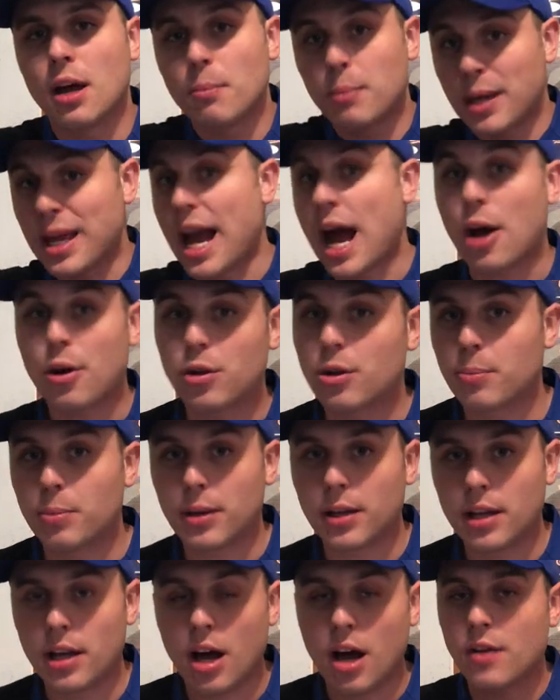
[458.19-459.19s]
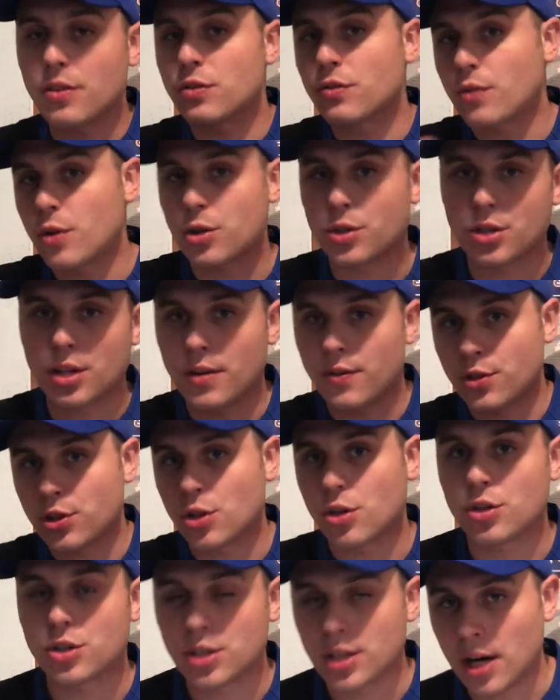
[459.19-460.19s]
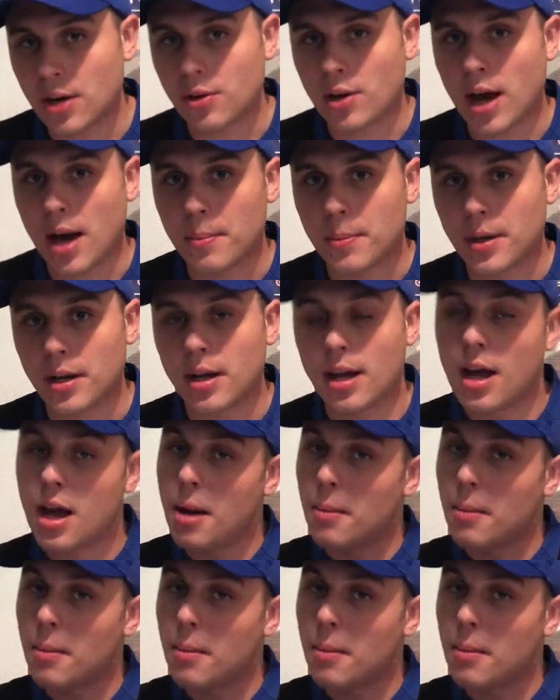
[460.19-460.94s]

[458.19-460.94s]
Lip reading: be out of the playoffs versus if a certain scenario happened.